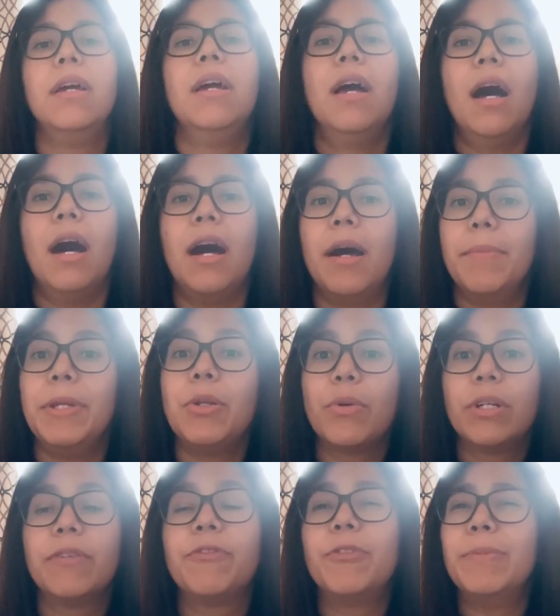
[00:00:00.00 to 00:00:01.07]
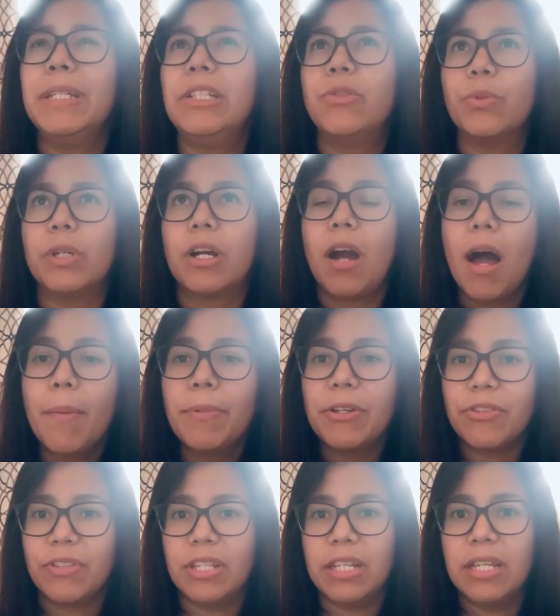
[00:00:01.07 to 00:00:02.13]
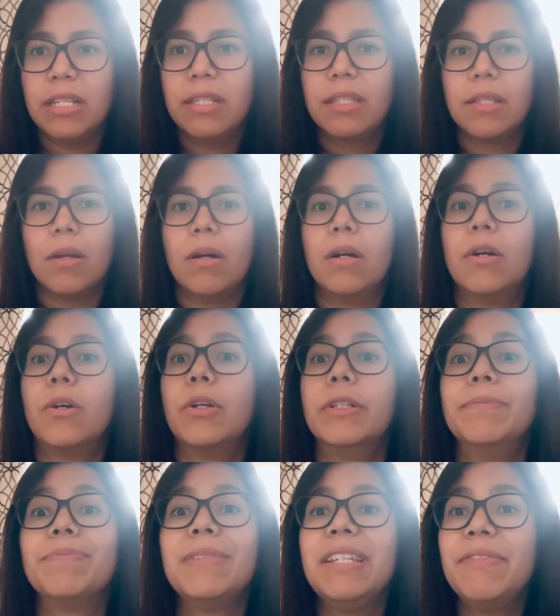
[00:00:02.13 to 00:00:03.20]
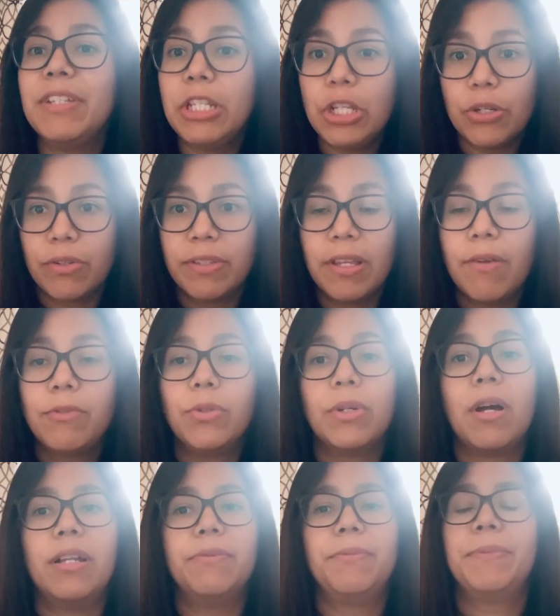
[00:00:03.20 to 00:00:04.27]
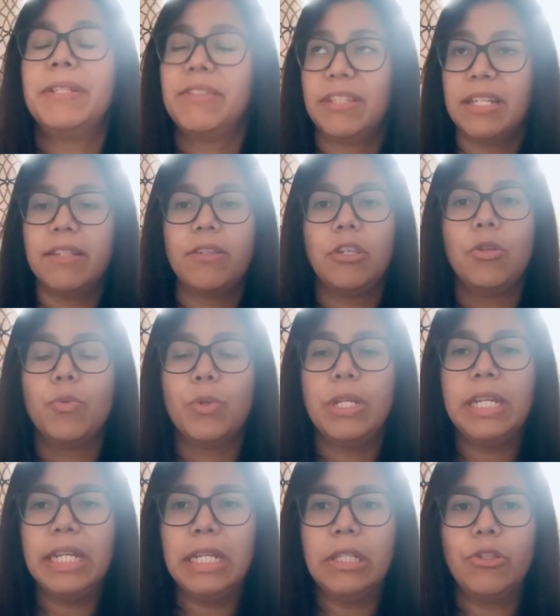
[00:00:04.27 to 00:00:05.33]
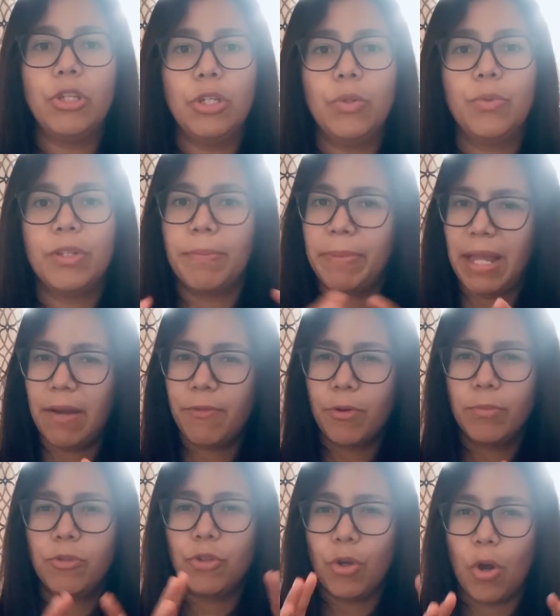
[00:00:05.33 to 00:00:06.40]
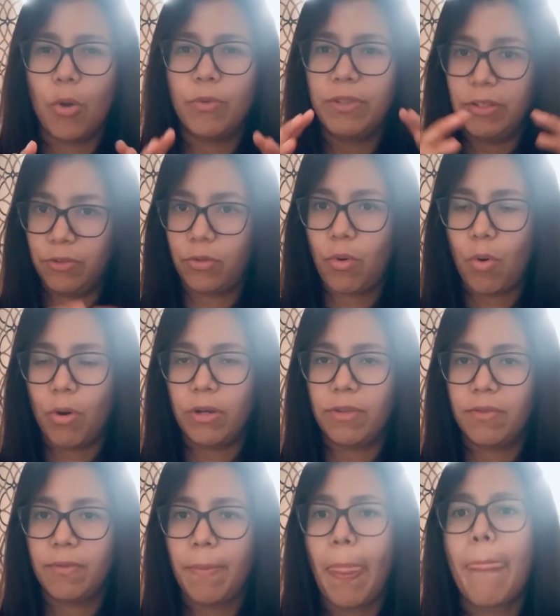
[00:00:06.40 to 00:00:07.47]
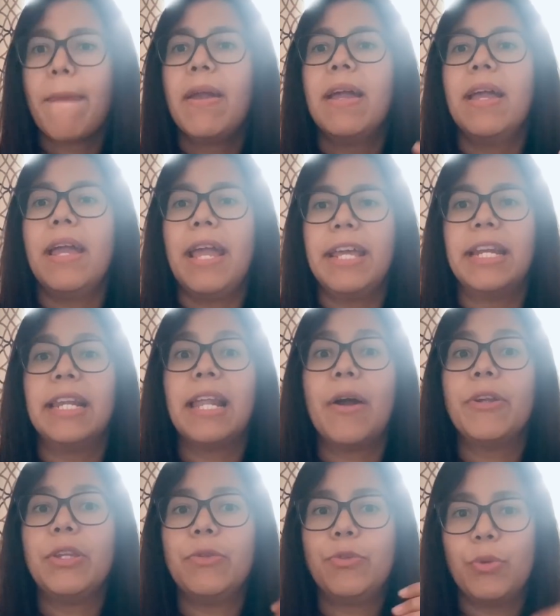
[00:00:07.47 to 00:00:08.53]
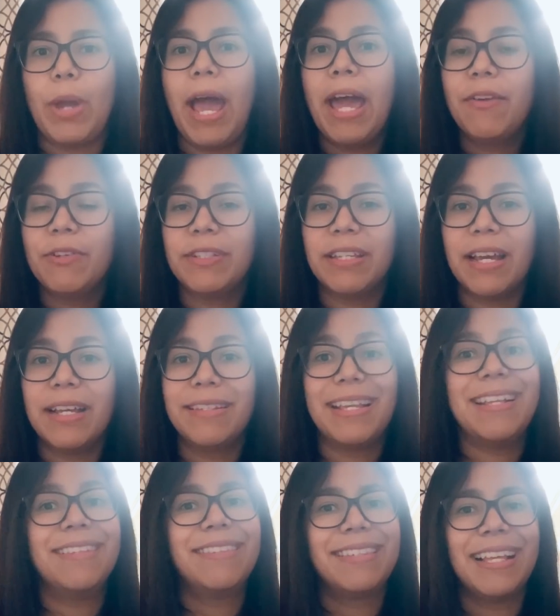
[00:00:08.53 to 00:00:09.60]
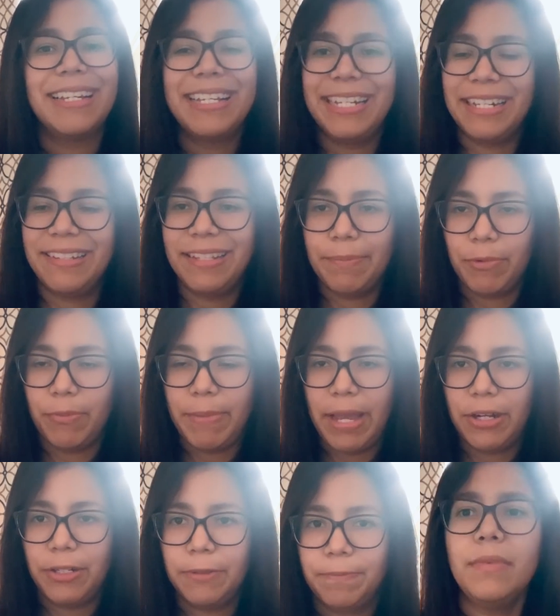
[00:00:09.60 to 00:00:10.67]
In order for me to accomplish this, or even yourself to accomplish this, you will need to use a platform to host this course and allow you to advertise and sell it in a simple manner.